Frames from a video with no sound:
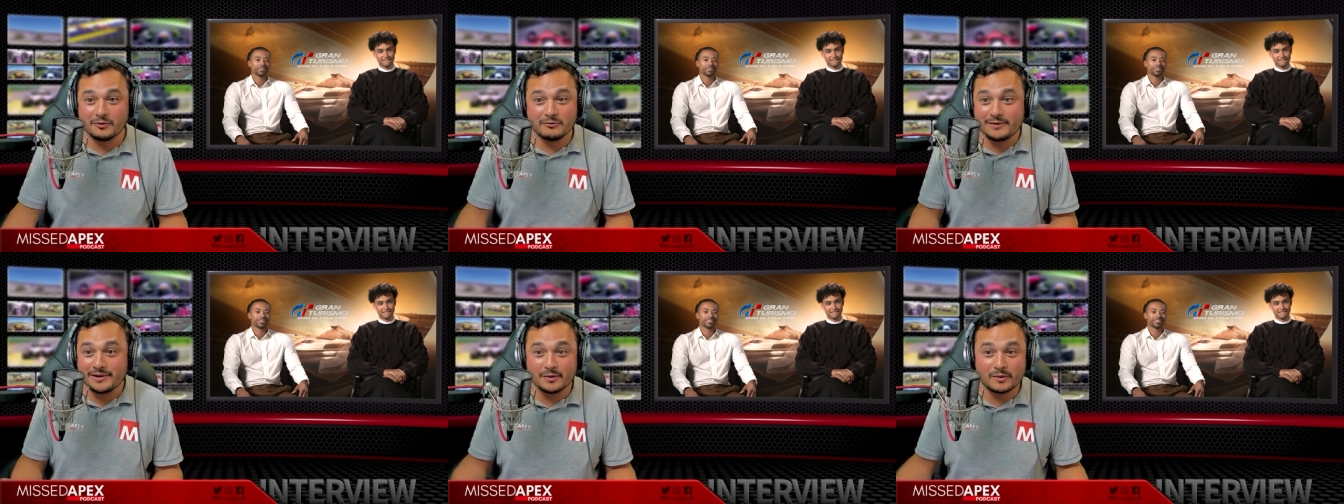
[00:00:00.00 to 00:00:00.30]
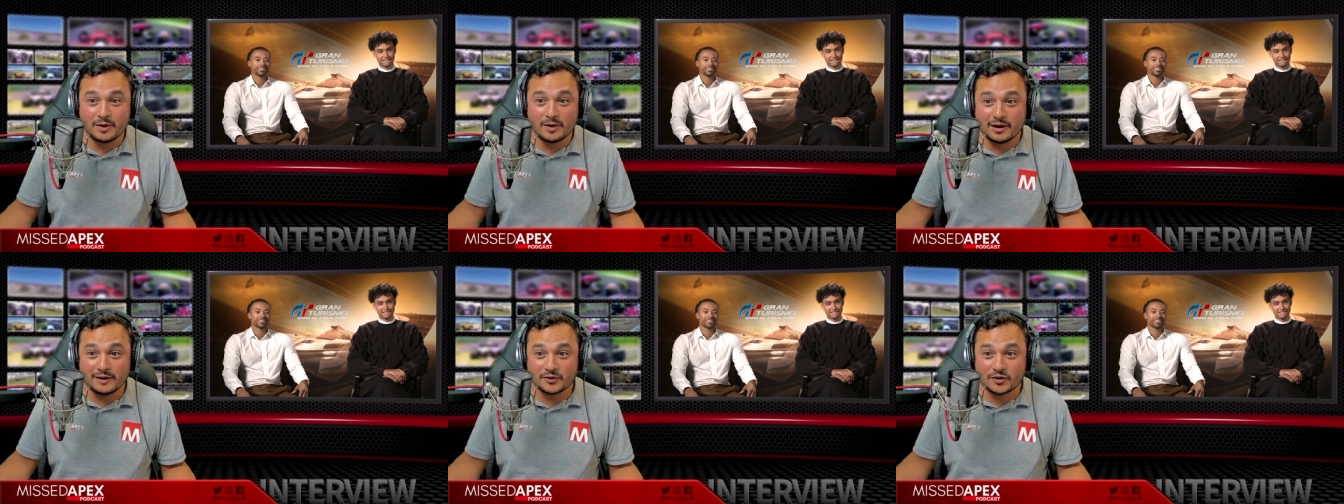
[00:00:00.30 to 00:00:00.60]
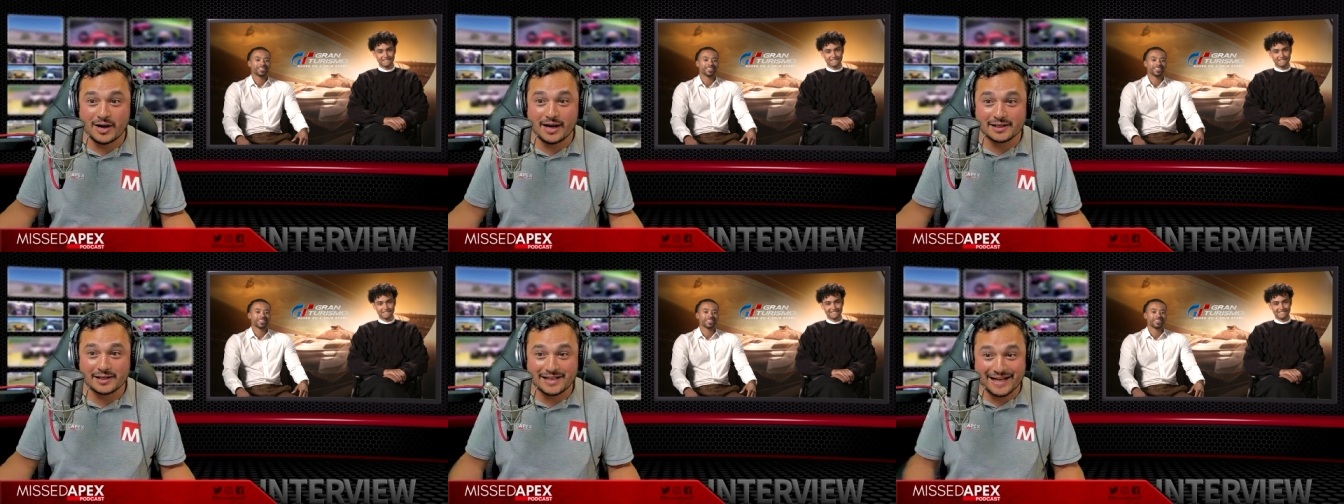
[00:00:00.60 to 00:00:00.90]
on real
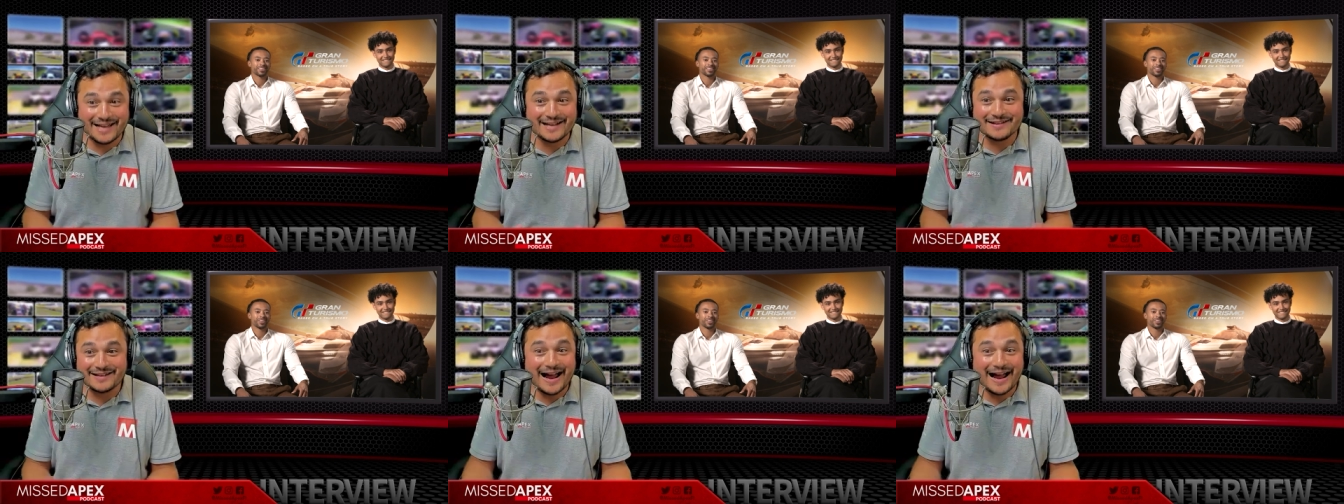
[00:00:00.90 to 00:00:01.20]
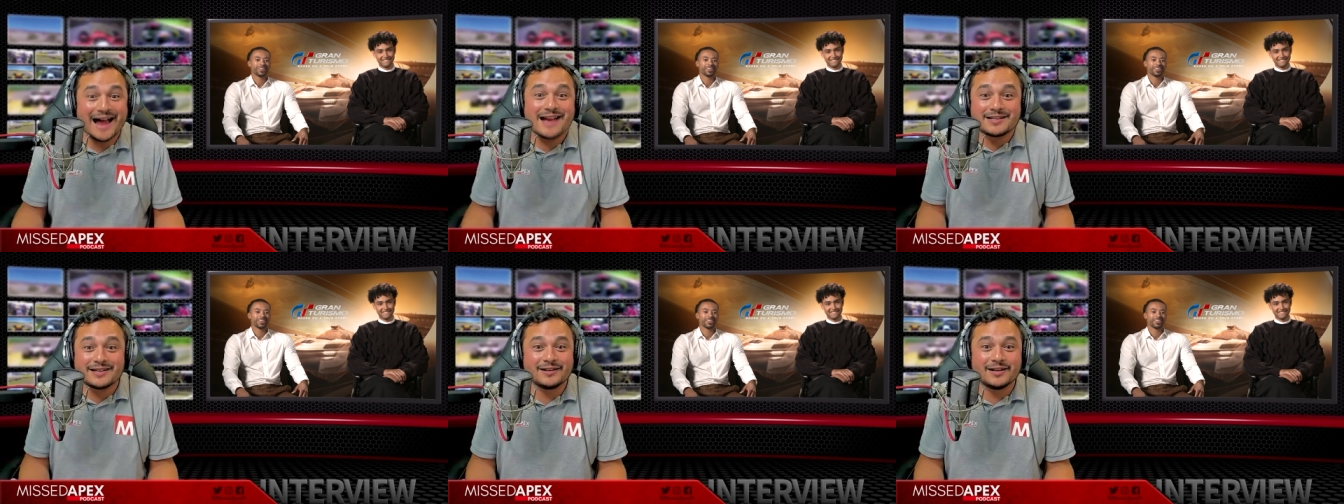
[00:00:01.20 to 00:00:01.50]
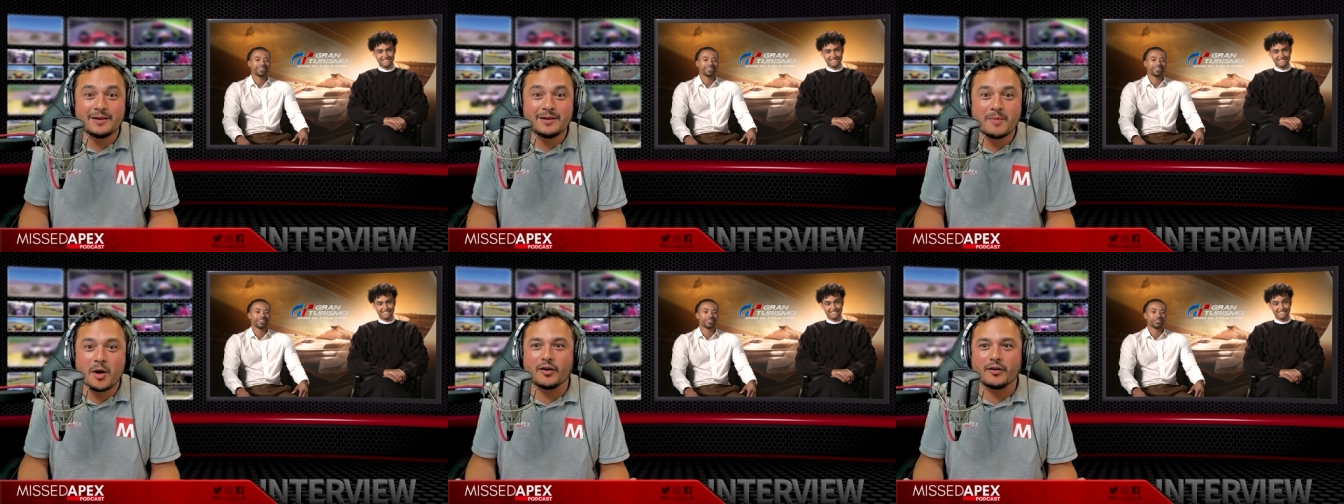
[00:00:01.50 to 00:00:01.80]
life tracks and
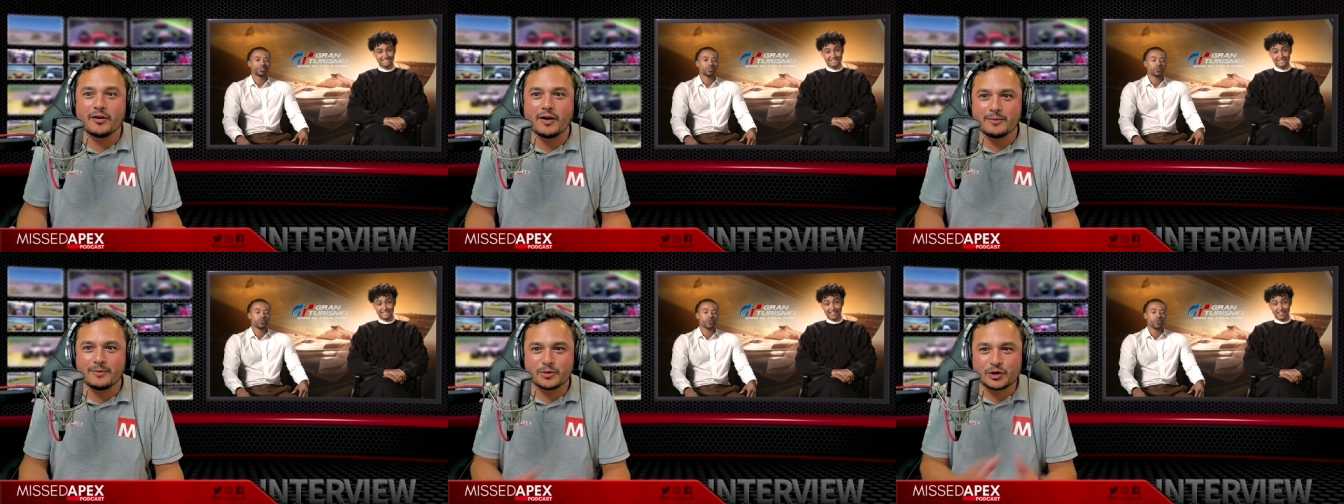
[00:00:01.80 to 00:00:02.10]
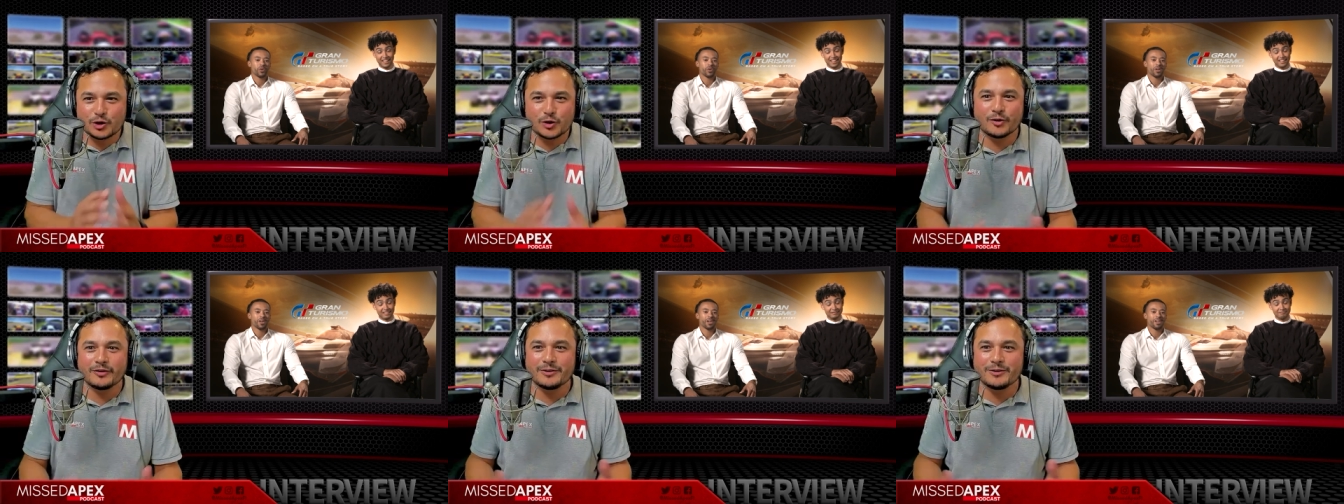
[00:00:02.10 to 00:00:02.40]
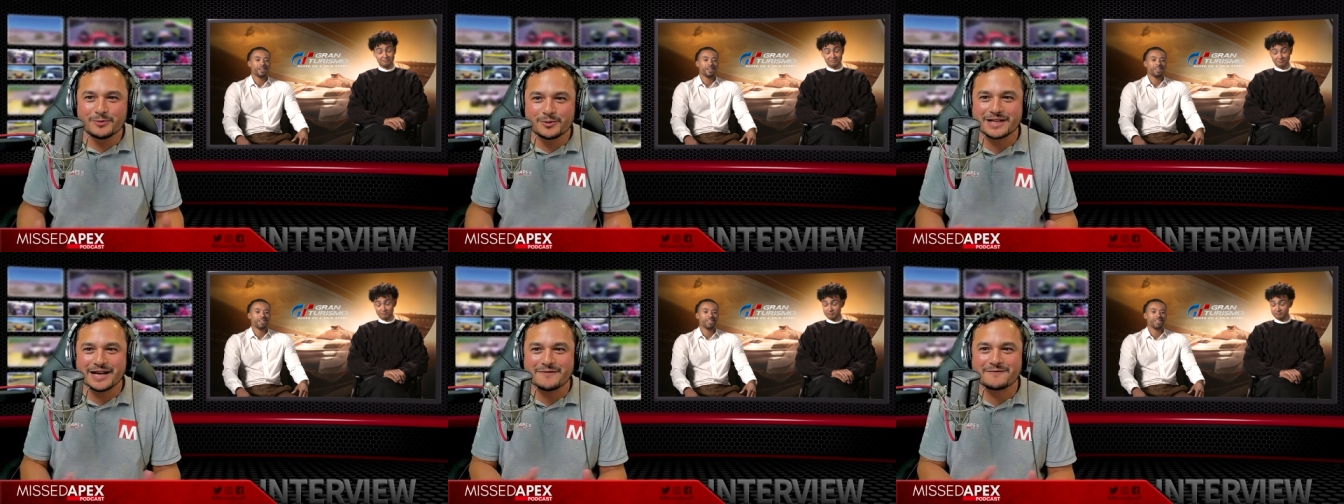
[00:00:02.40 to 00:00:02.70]
and at Le Mans. I'm
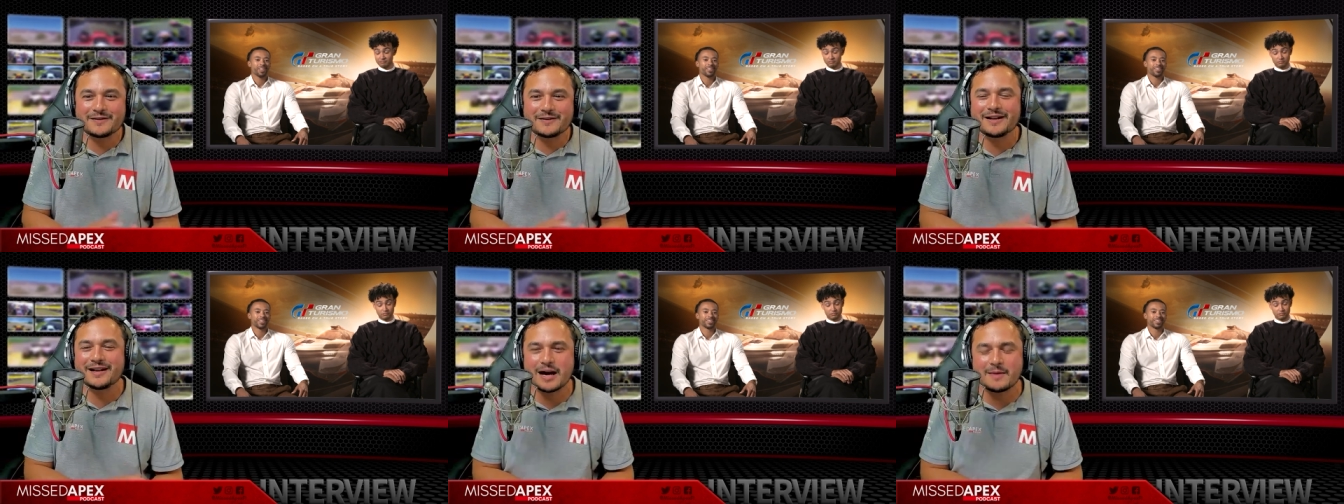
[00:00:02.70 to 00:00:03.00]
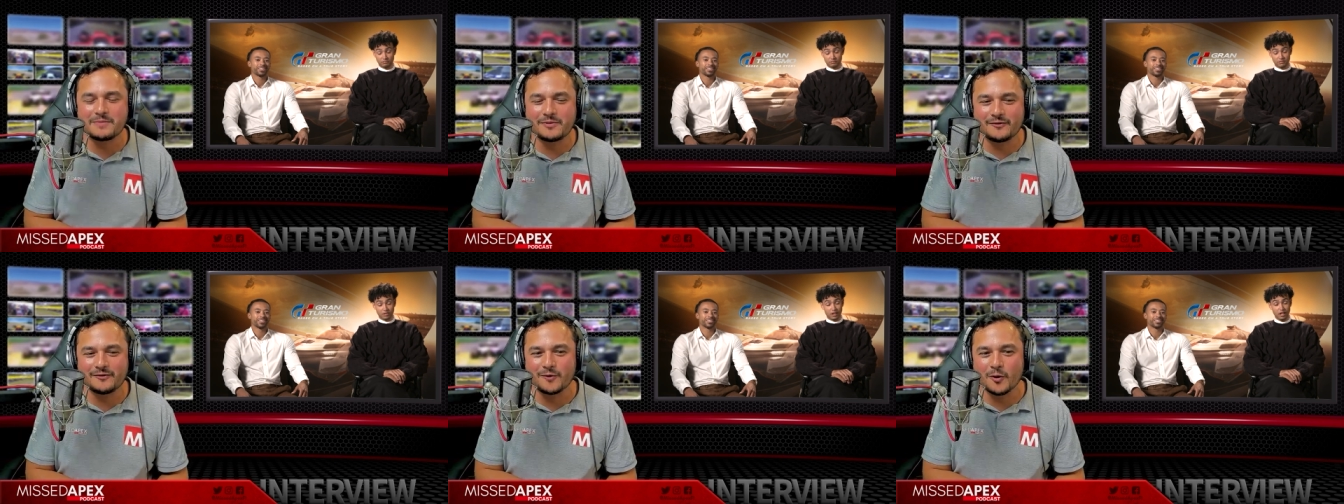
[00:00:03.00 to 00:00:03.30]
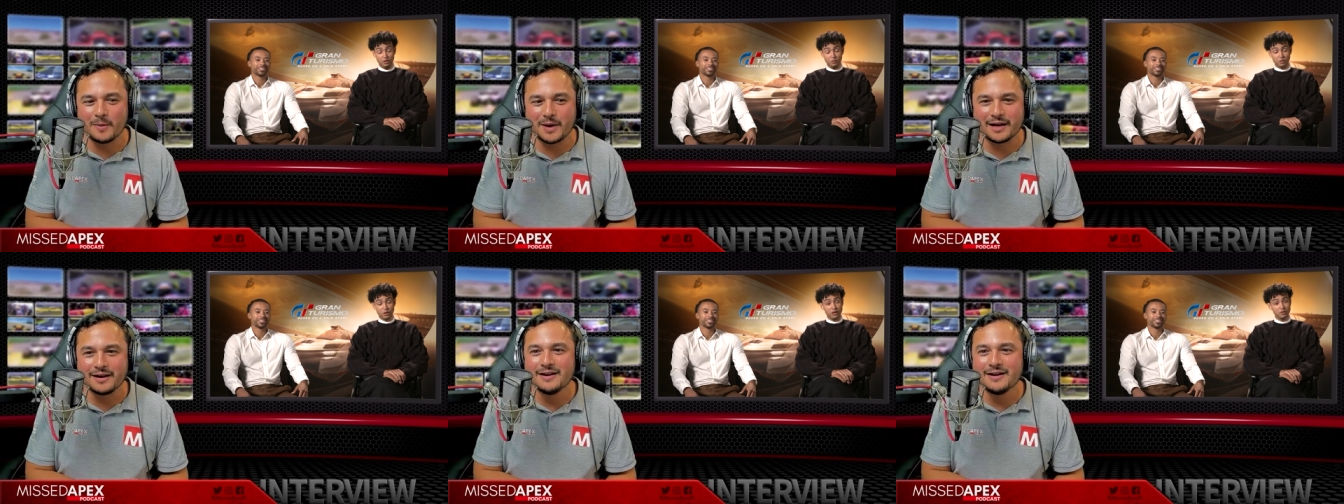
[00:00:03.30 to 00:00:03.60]
sure it will definitely
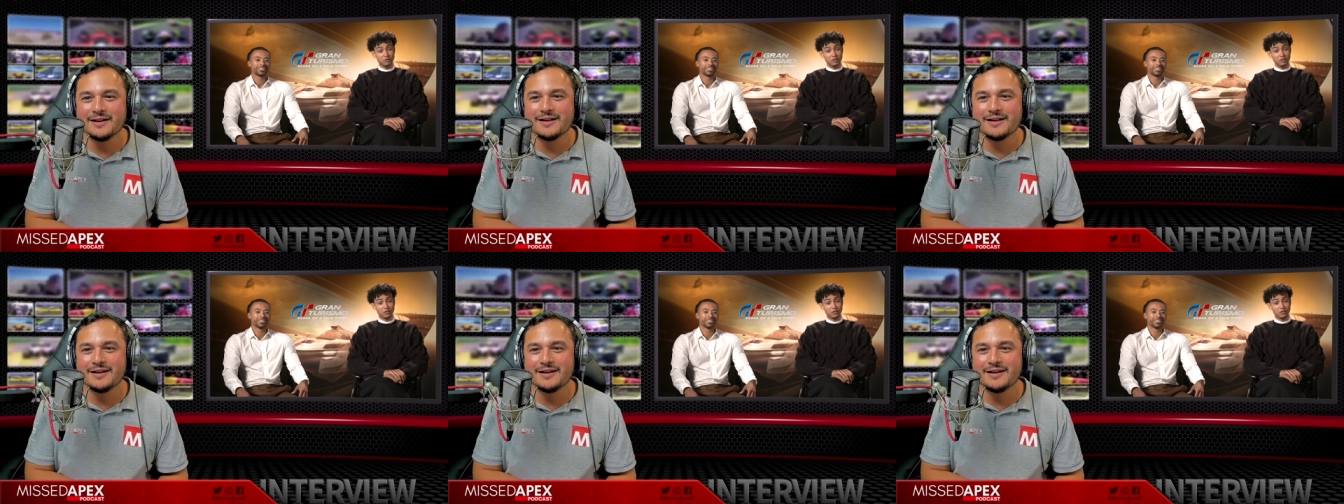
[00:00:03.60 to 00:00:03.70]
happen. It will,